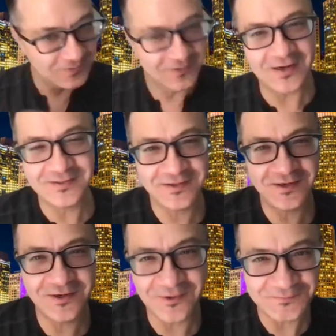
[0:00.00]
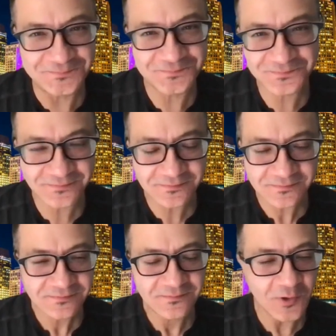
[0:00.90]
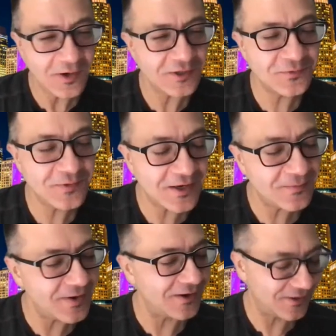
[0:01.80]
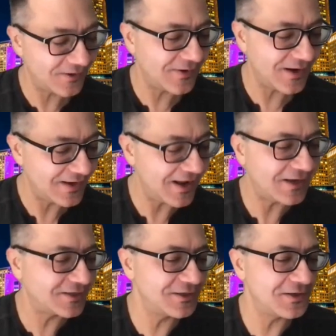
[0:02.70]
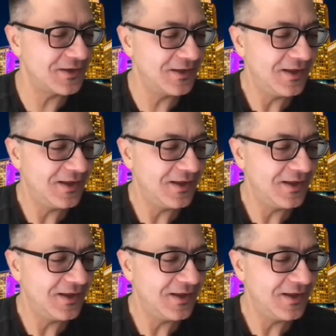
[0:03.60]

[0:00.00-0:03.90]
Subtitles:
Yeah, there you go. All right, so tarama. All right, excellent.